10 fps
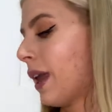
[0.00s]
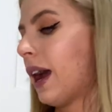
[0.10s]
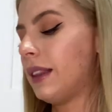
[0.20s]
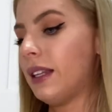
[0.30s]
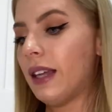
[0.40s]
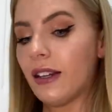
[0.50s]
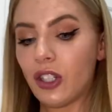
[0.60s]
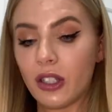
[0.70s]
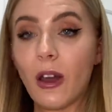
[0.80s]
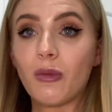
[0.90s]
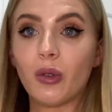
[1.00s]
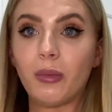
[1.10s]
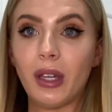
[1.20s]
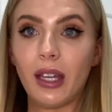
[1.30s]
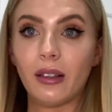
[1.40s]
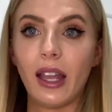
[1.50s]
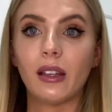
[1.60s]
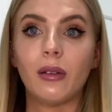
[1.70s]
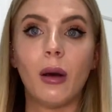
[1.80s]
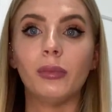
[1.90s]
I think that just comes with being
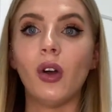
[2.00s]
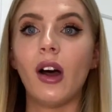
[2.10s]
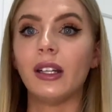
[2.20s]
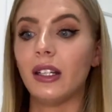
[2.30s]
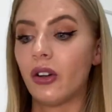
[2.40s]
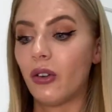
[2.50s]
like a blonde and